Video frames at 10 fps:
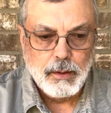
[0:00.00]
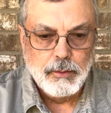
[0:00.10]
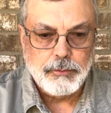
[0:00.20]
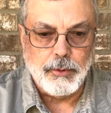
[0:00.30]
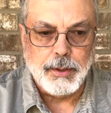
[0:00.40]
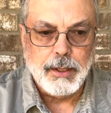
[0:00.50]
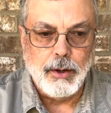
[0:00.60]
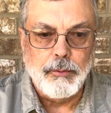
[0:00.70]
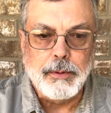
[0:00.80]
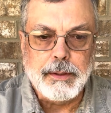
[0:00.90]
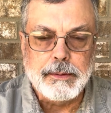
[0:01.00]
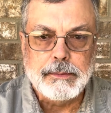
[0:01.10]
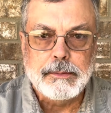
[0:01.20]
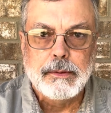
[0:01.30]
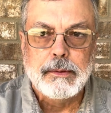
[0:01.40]
So they go in,
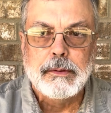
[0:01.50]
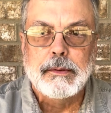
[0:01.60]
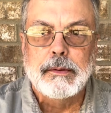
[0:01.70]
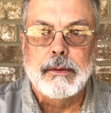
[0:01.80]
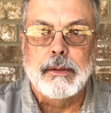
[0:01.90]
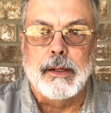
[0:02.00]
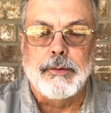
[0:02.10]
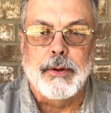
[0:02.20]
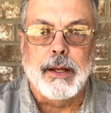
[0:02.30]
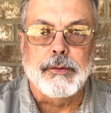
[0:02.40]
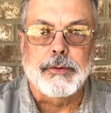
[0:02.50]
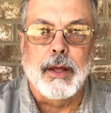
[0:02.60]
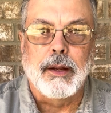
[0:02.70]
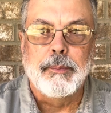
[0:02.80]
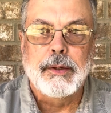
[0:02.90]
and his aunt's
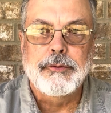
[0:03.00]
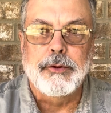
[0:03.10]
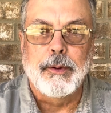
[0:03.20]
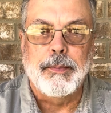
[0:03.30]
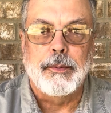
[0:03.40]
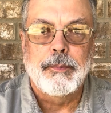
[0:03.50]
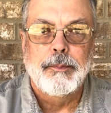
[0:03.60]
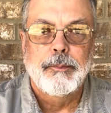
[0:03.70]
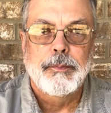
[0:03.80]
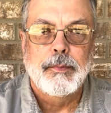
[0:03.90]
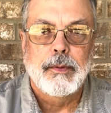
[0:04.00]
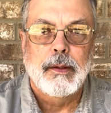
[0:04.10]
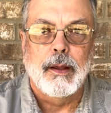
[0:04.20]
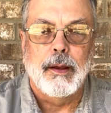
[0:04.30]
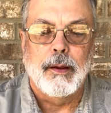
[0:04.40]
got a big supper
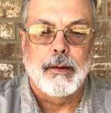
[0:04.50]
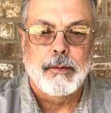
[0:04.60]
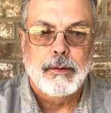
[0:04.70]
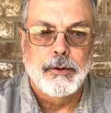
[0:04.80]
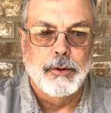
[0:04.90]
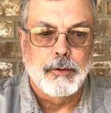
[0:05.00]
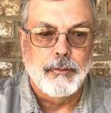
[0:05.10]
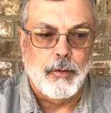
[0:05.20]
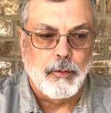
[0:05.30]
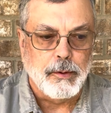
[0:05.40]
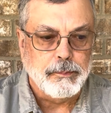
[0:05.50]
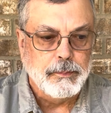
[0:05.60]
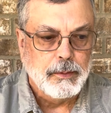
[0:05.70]
cooked for him.